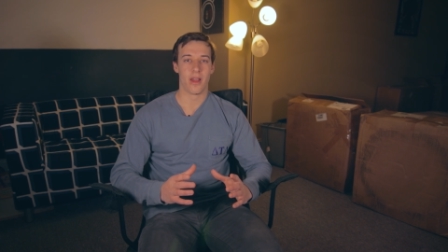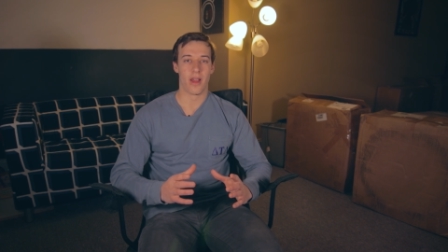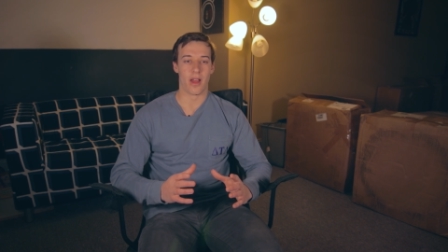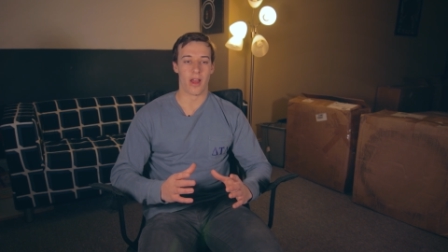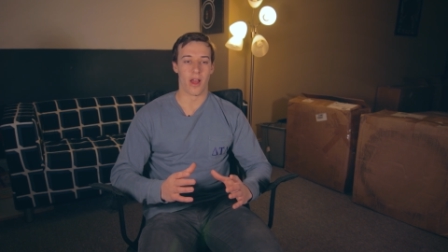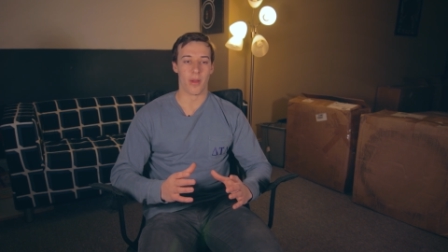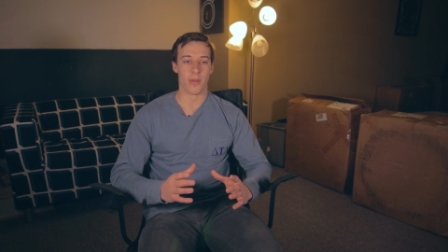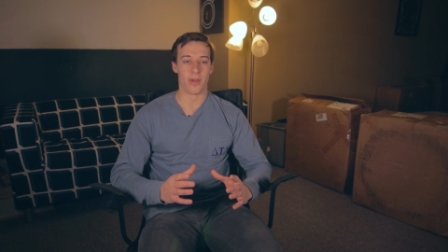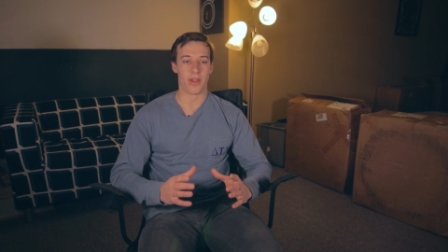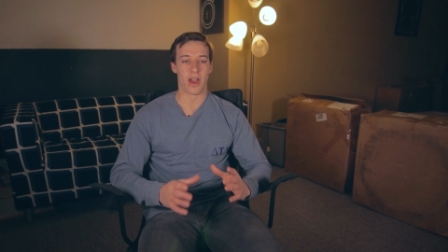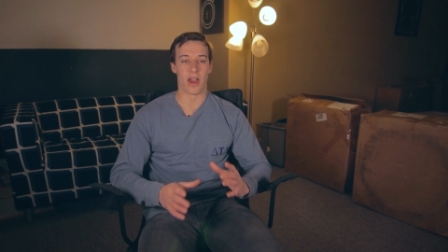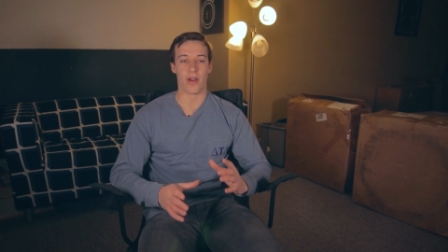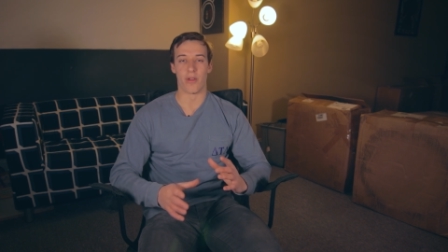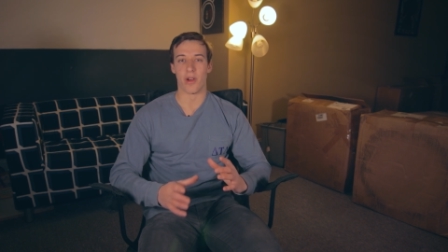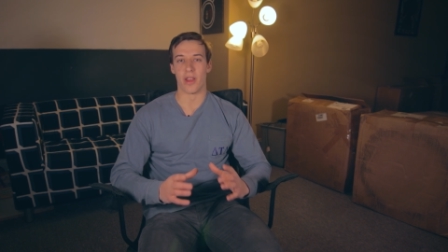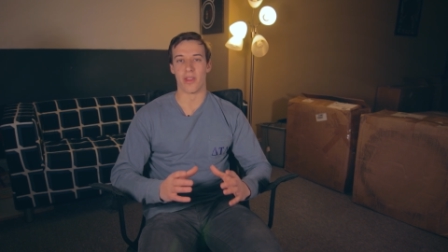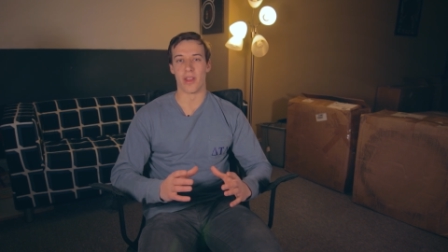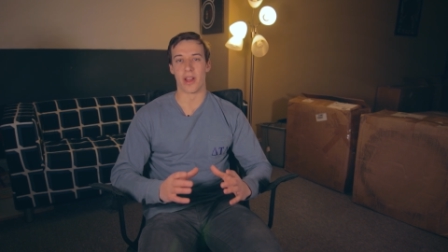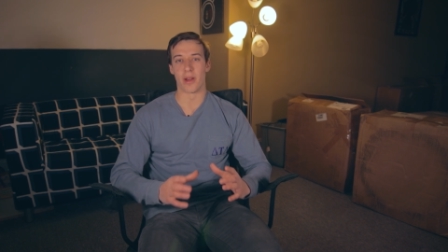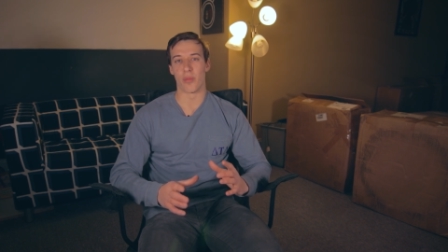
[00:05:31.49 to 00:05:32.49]
Um, and then I
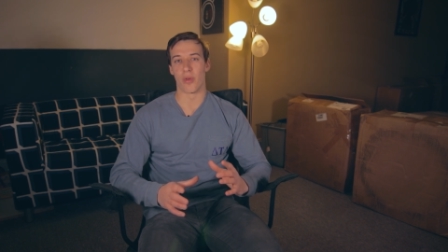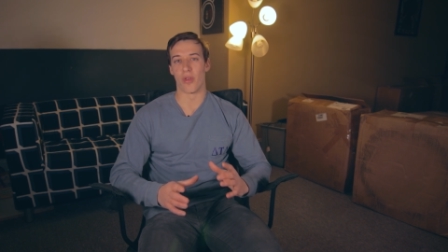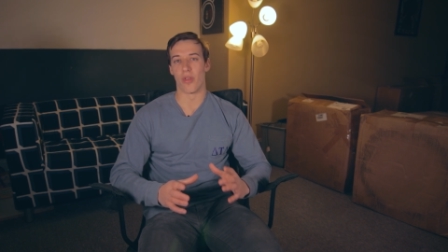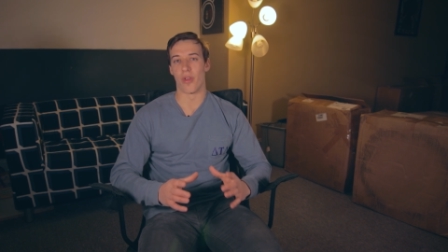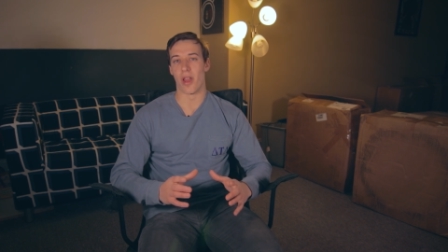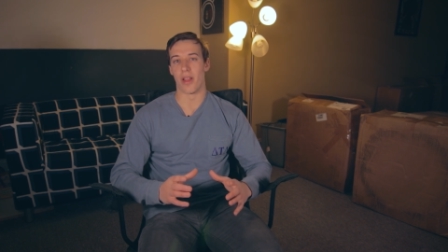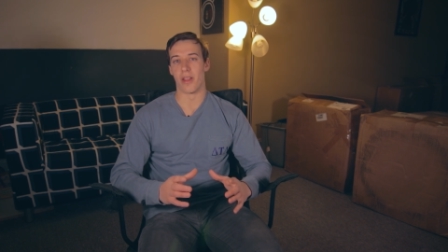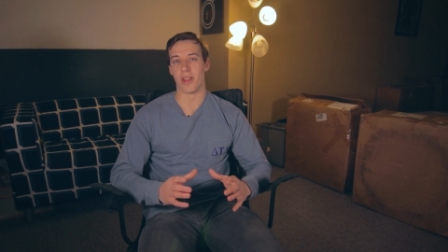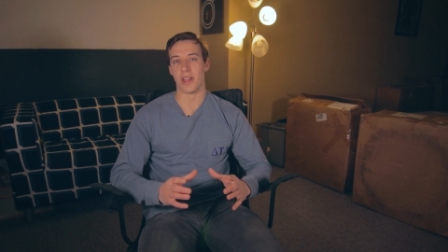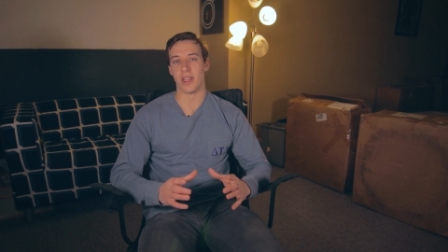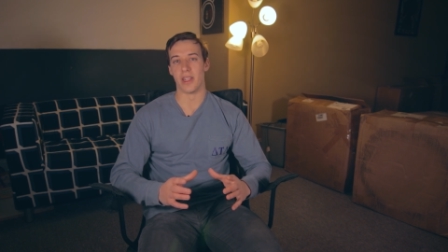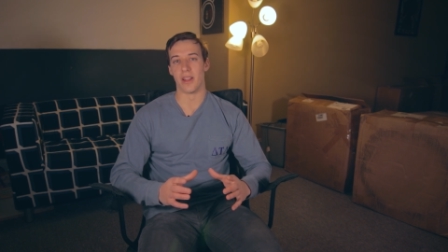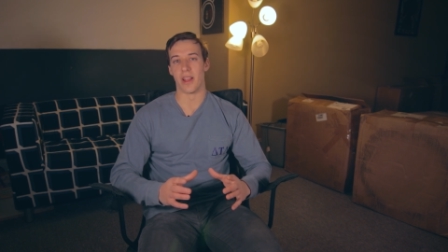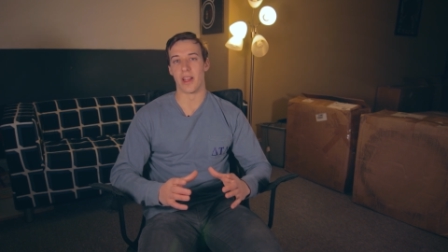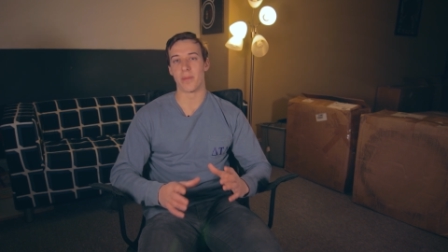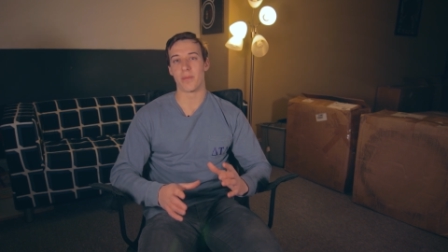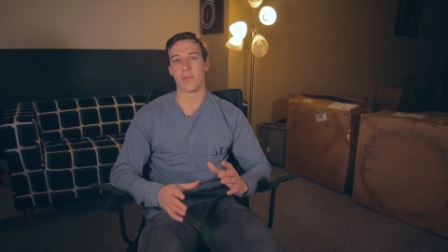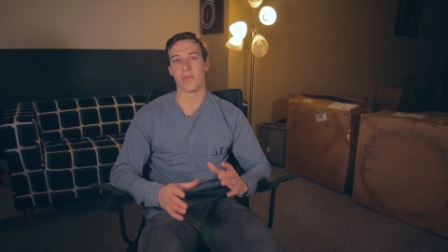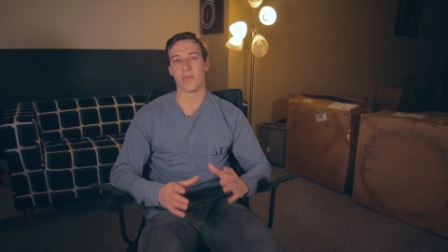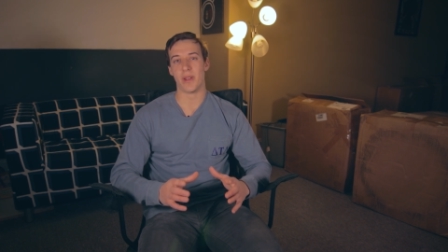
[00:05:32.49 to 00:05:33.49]
ran like Pirelli,
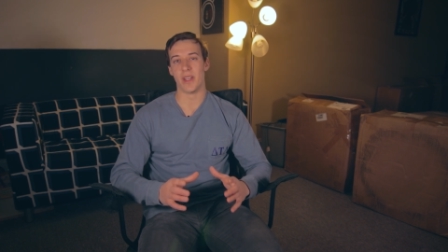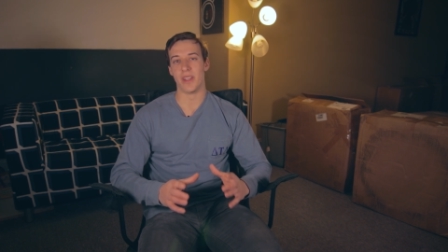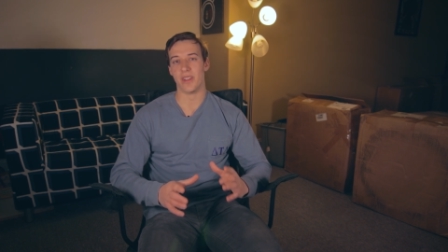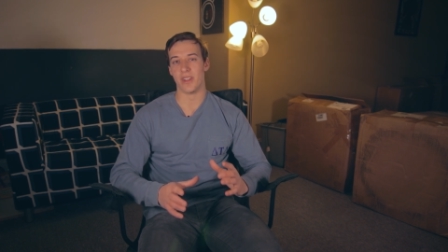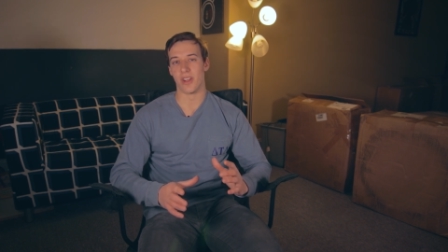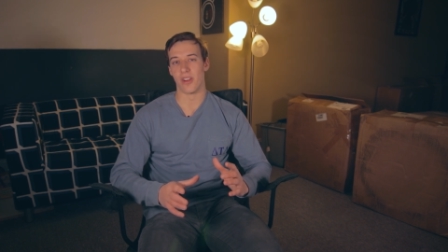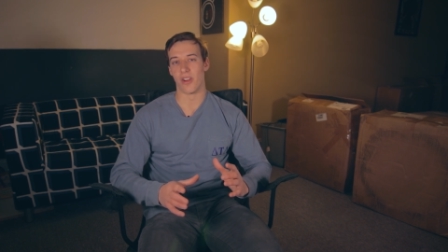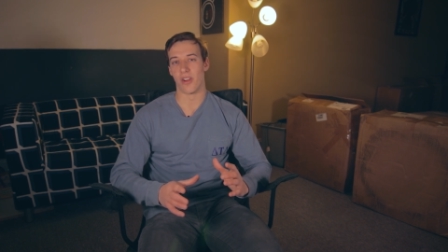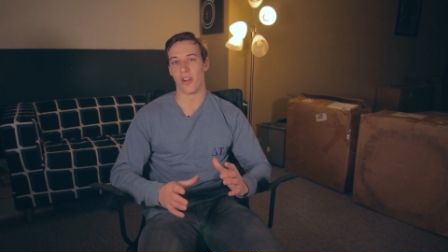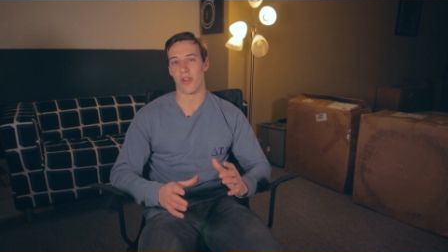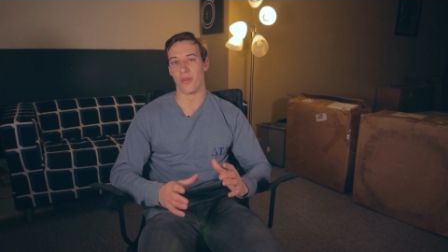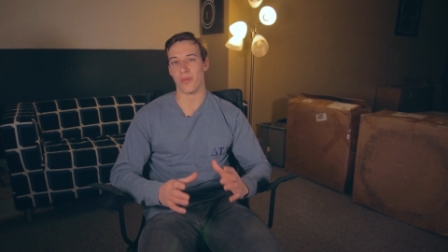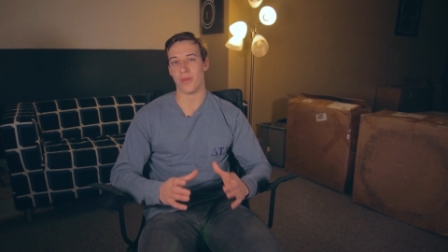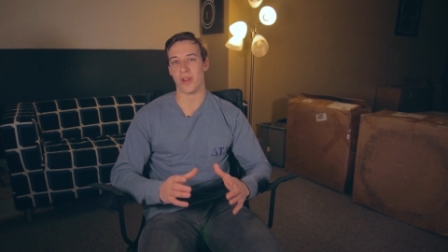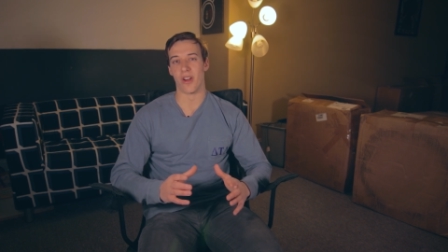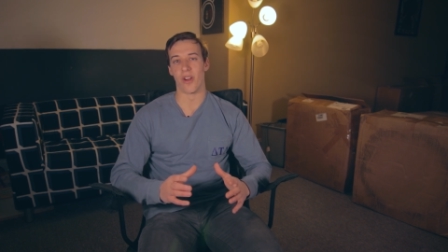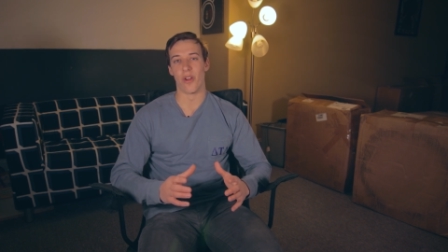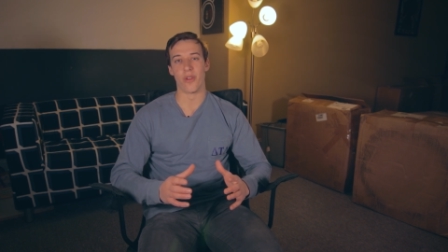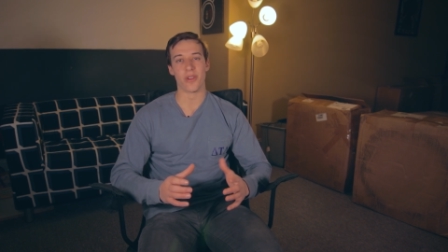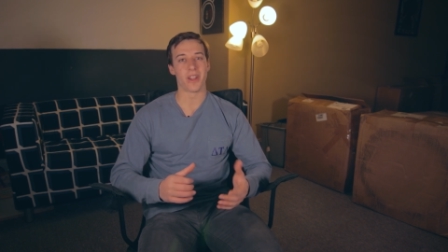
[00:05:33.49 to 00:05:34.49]
like P0
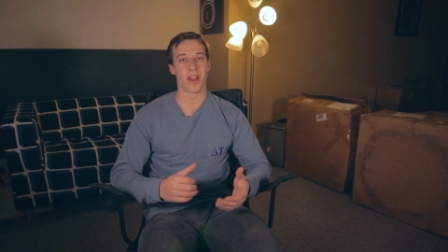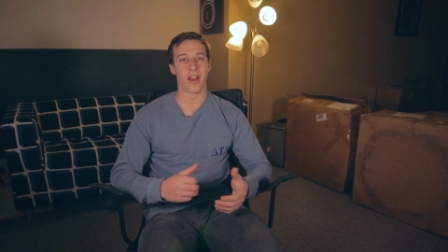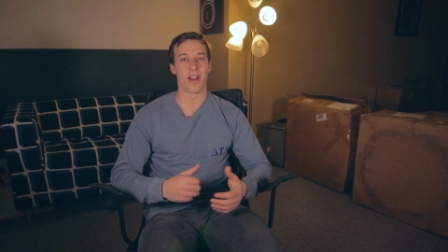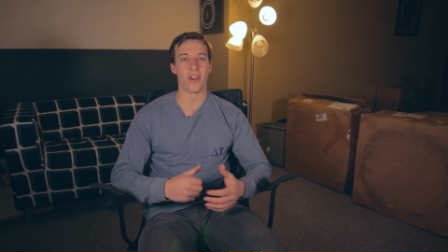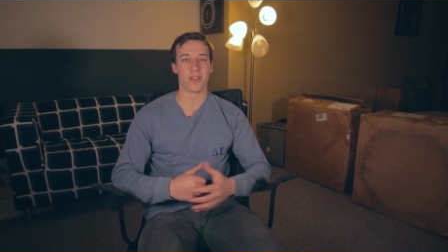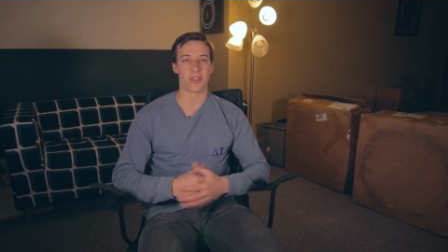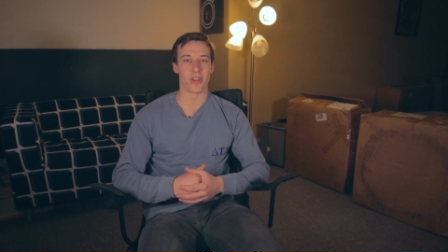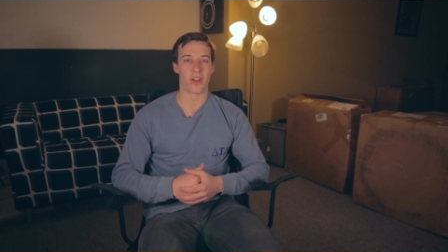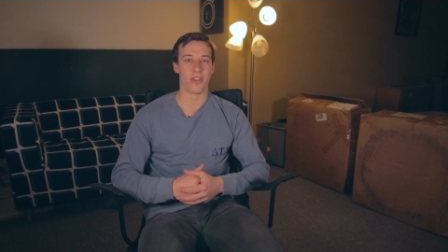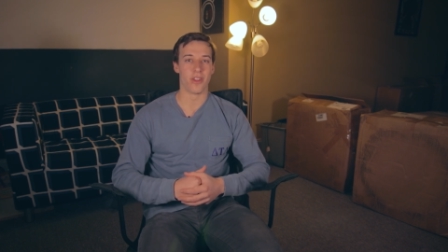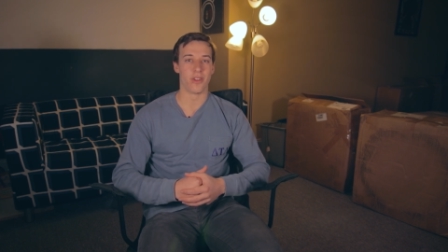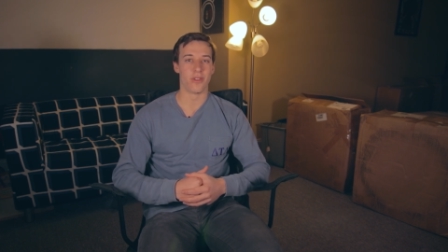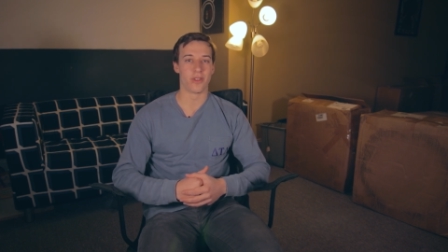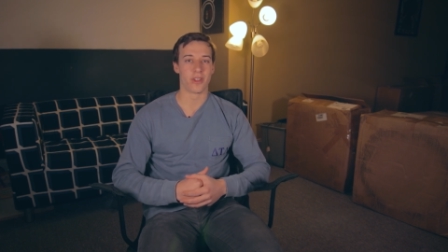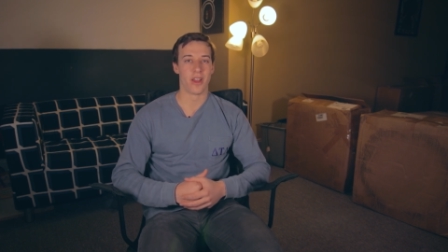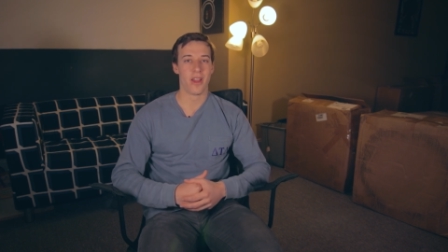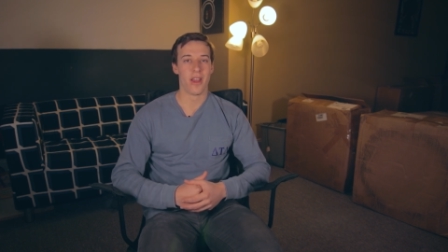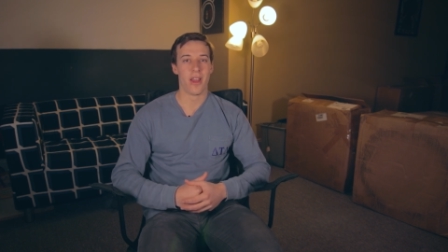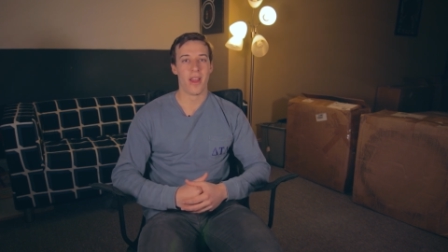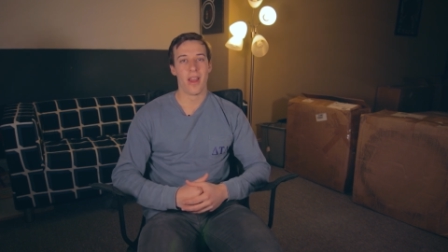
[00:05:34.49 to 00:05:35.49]
Nero tires on those.